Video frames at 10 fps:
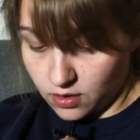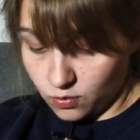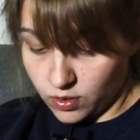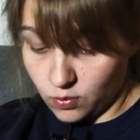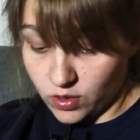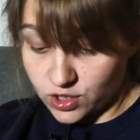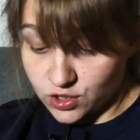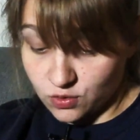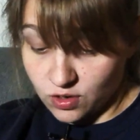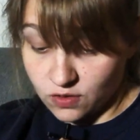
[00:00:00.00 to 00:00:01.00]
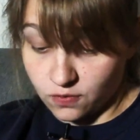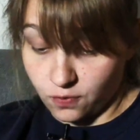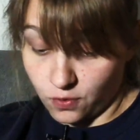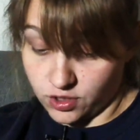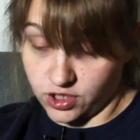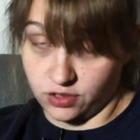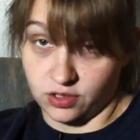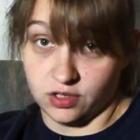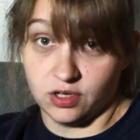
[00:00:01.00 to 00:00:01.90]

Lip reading: We wish you good fortune.